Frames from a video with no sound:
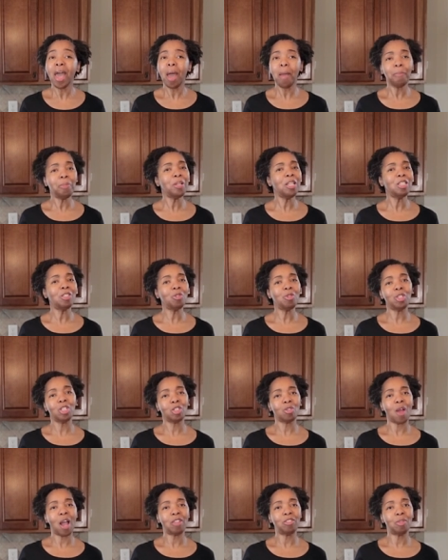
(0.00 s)
And please do
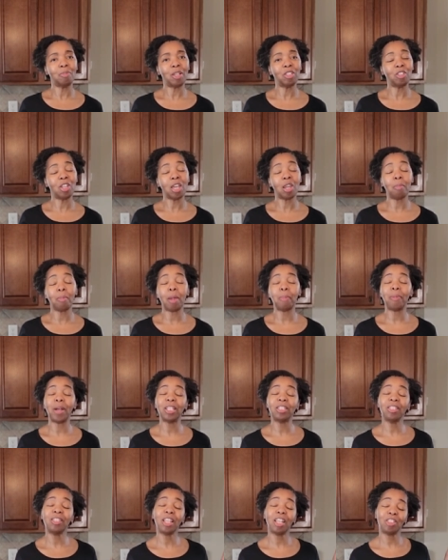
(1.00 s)
subscribe to my channel by
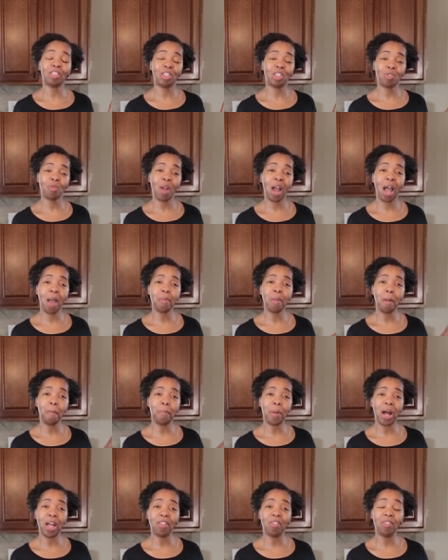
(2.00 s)
pressing that subscribe
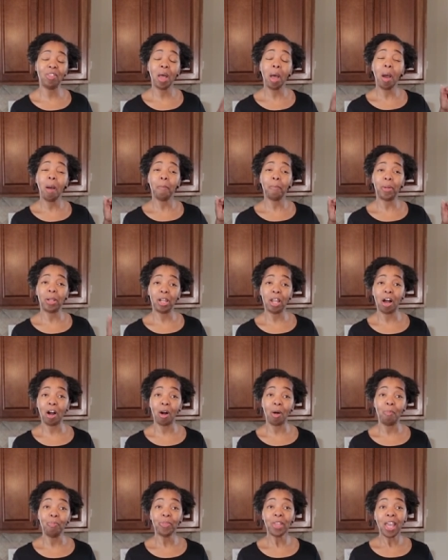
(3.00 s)
button
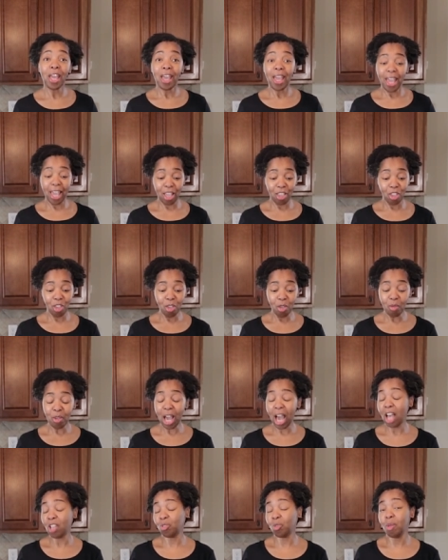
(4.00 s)
below. And you guys,